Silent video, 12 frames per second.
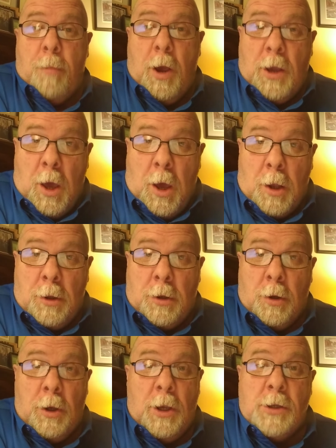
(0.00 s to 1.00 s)
By God,
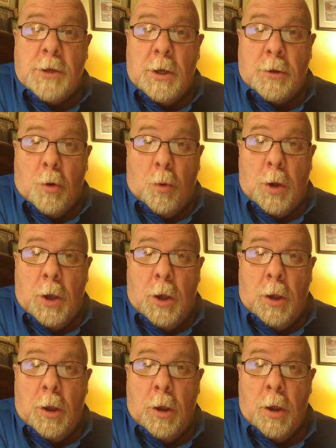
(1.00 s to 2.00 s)
till he says,
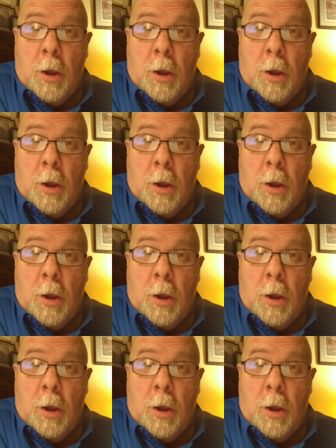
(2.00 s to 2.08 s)
okay.